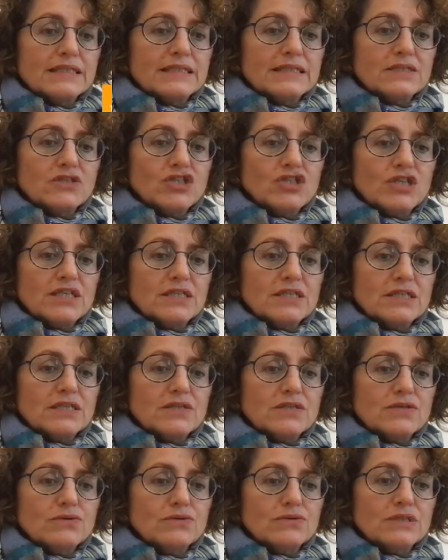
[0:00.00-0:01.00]
I will
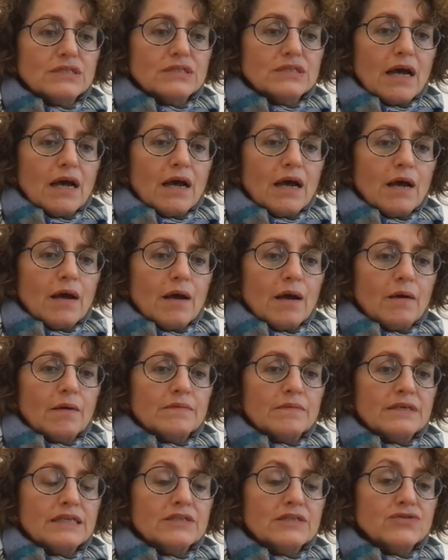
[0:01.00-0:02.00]
suggest you
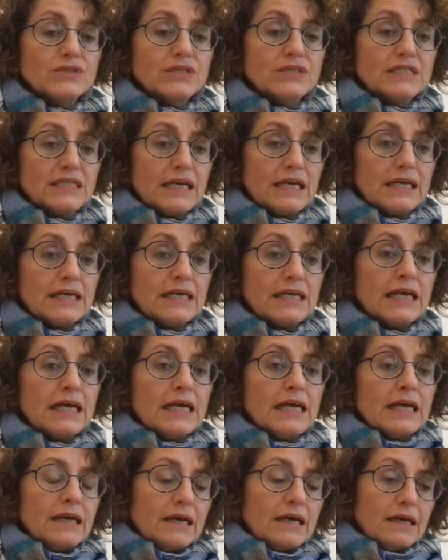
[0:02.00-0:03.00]
some
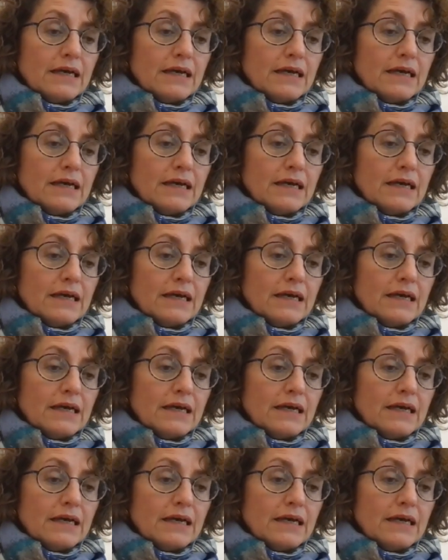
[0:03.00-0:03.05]
interesting